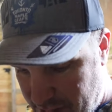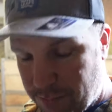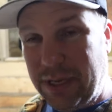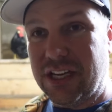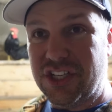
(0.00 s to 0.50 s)

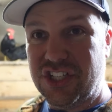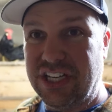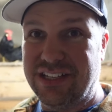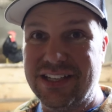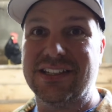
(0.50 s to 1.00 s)
because she
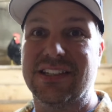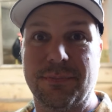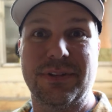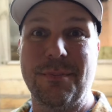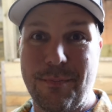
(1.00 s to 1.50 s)
did
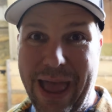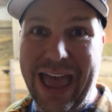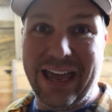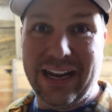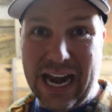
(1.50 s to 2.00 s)
something
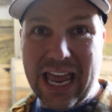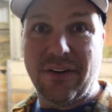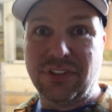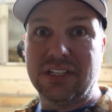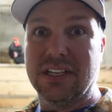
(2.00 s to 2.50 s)
bad and I
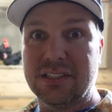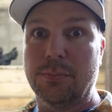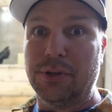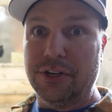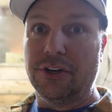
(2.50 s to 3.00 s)
have to
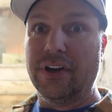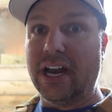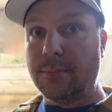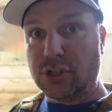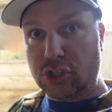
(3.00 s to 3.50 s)
discipline her and
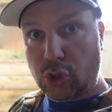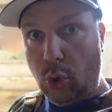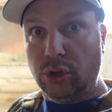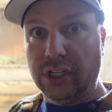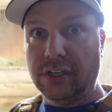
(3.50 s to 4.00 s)
I'm
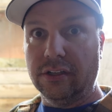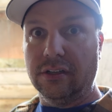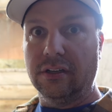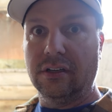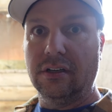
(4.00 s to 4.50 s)
scolding her.